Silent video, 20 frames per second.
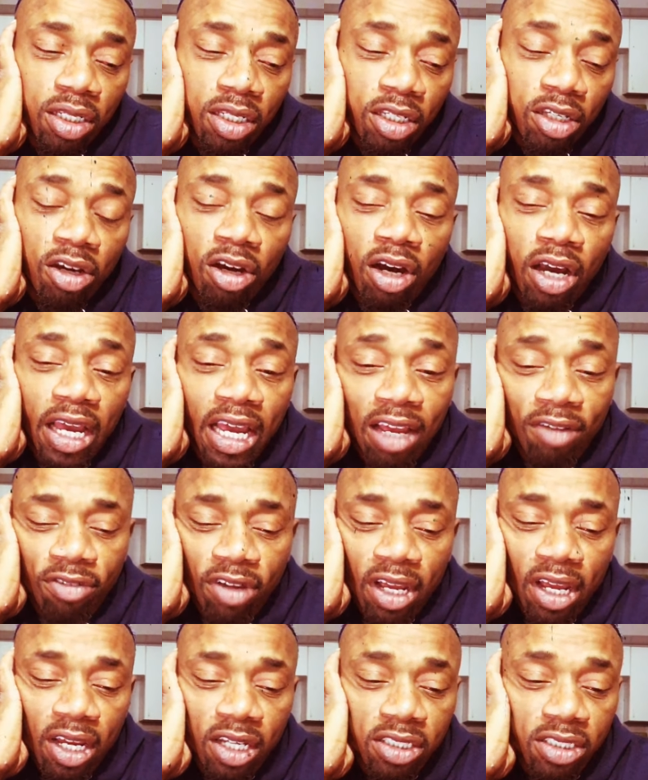y'all have
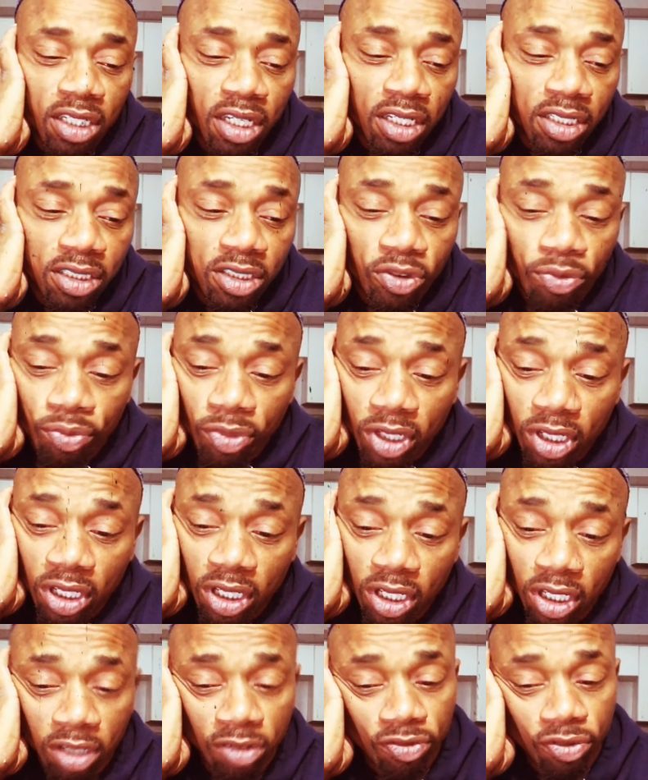access to me,
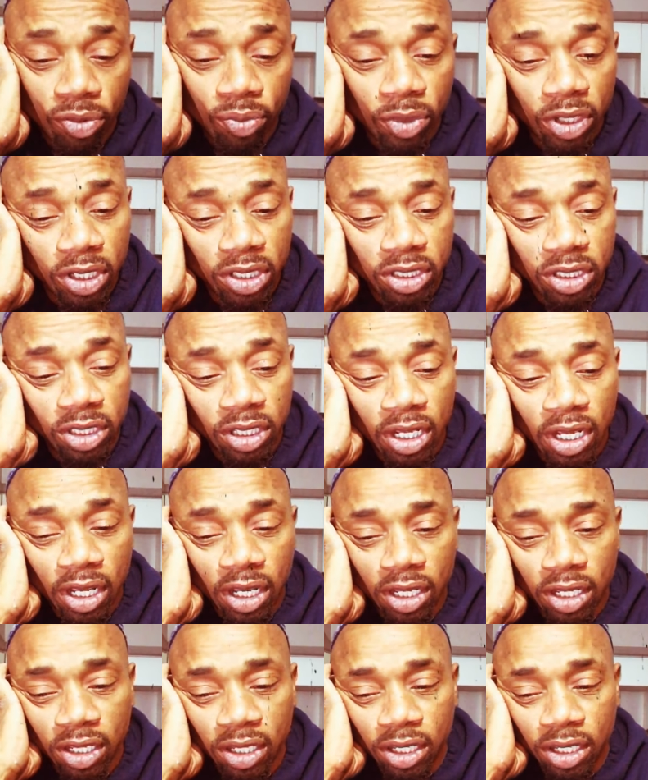information that